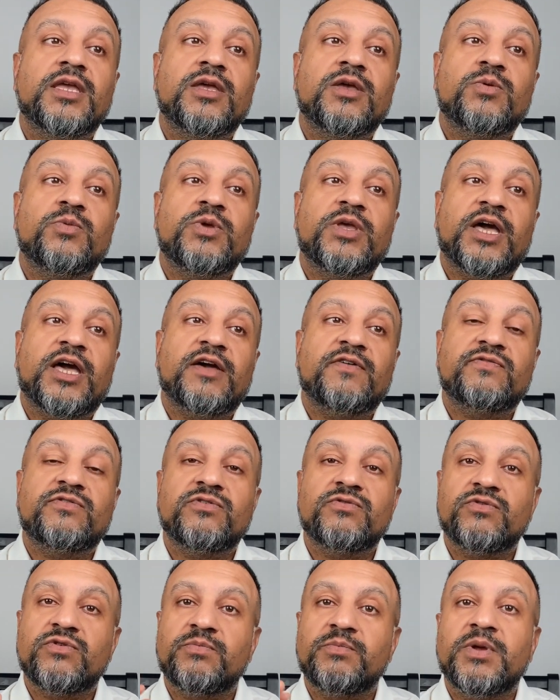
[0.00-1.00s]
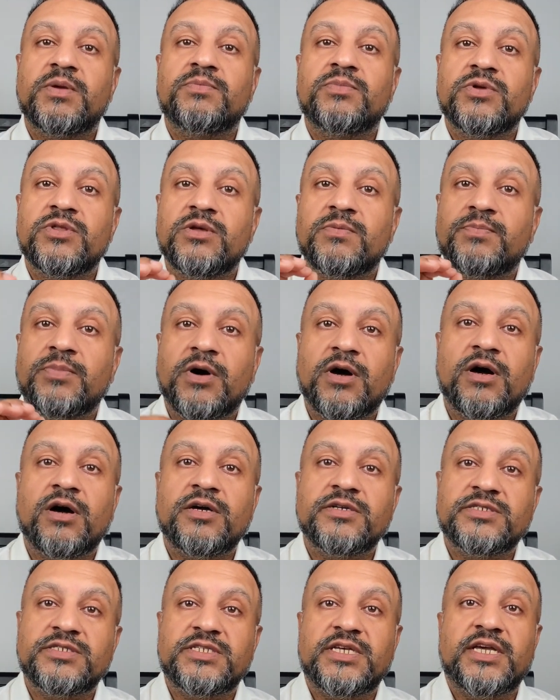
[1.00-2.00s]
we have to remember the
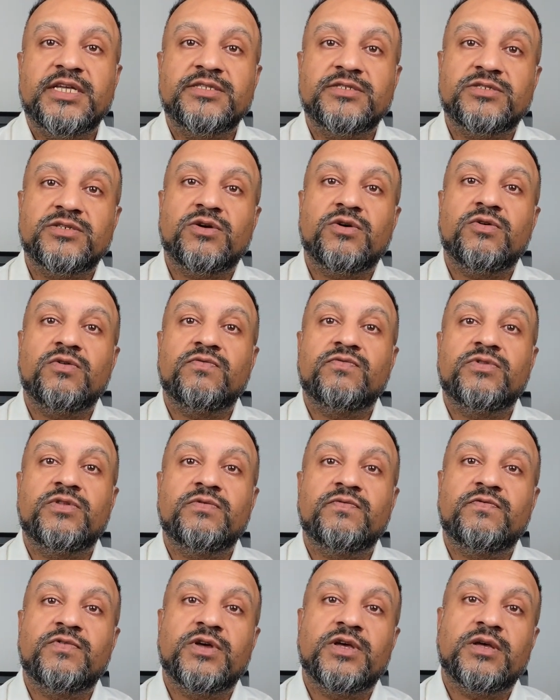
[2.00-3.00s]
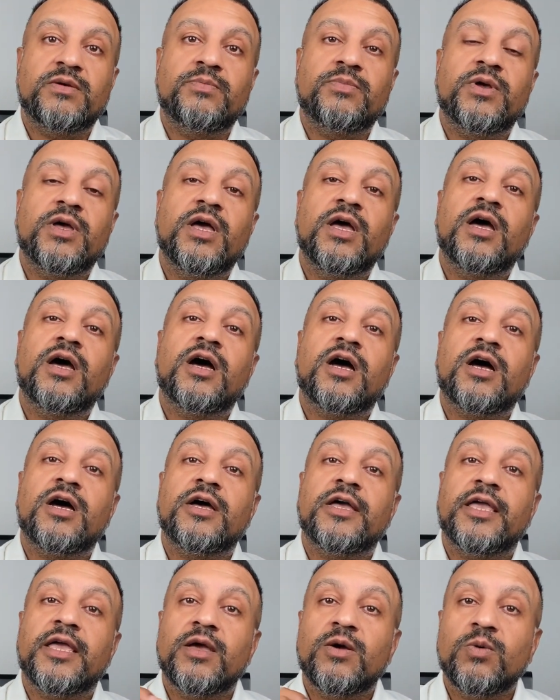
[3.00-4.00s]
past tense of the verb.
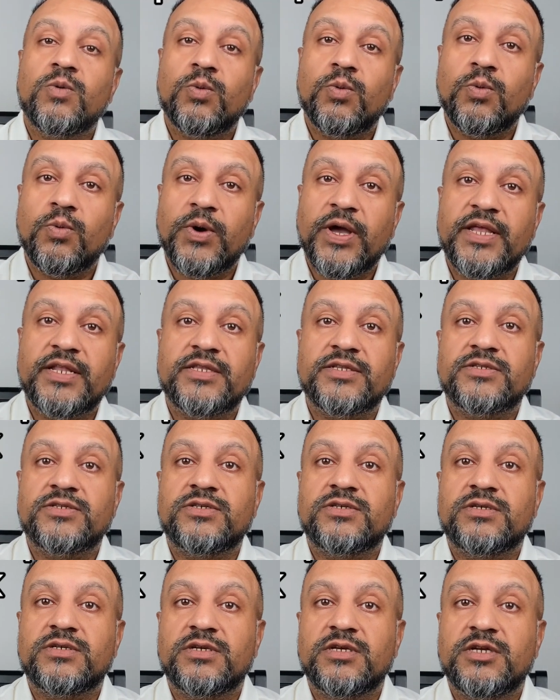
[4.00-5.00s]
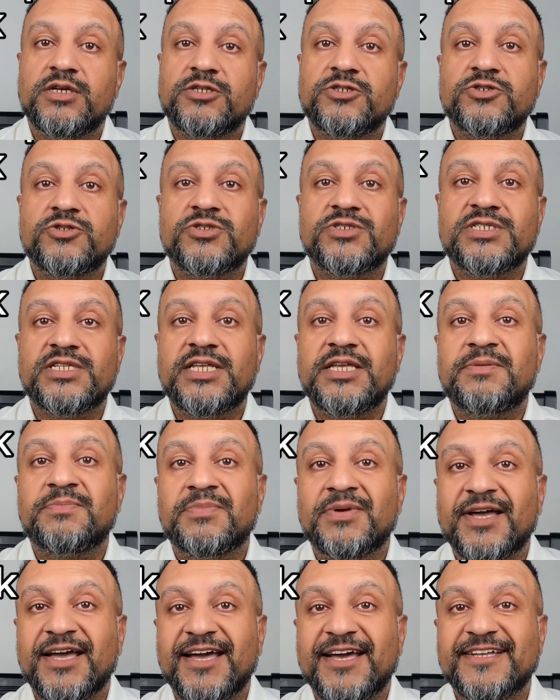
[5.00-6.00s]
I went to sleep
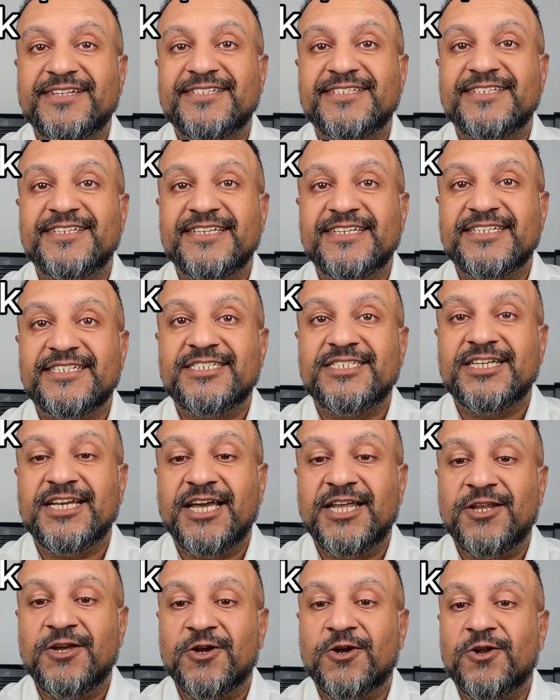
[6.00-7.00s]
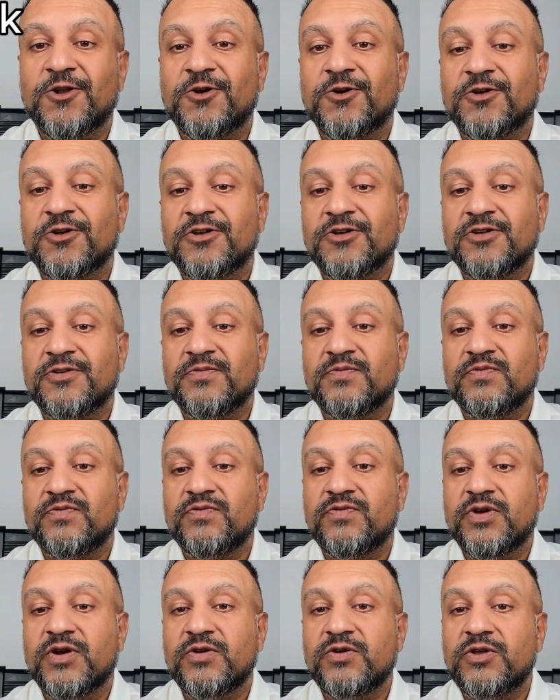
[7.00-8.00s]
at 10 o'clock.
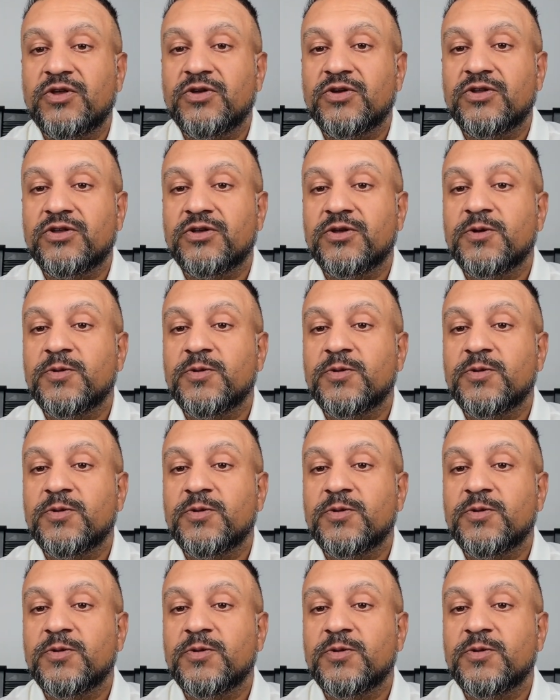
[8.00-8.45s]
Very good.